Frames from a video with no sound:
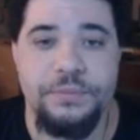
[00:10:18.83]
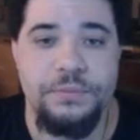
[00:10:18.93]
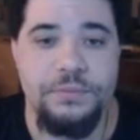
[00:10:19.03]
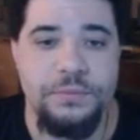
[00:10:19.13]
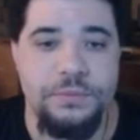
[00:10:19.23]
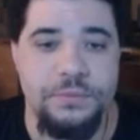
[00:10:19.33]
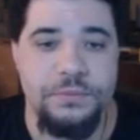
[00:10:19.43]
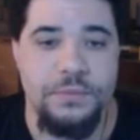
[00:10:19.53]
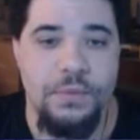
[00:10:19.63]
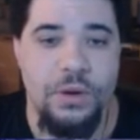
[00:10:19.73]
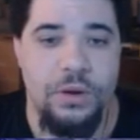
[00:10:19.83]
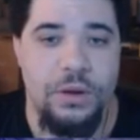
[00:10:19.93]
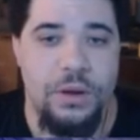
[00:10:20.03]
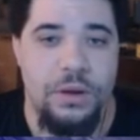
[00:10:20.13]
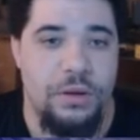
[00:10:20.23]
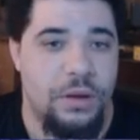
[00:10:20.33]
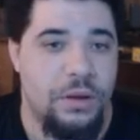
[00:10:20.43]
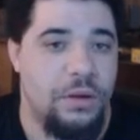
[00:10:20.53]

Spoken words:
Nobody speaks.